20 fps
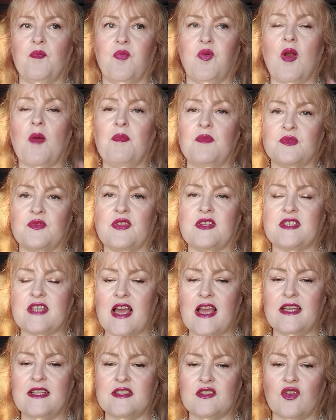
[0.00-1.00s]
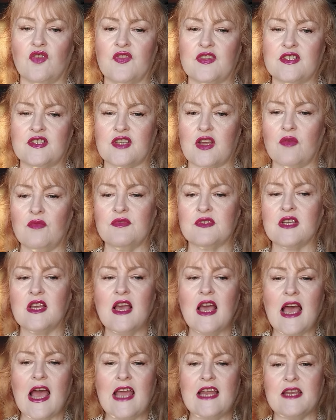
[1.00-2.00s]
problems with the taste, others don't.
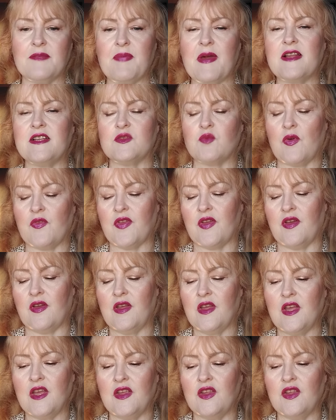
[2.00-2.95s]
It depends whether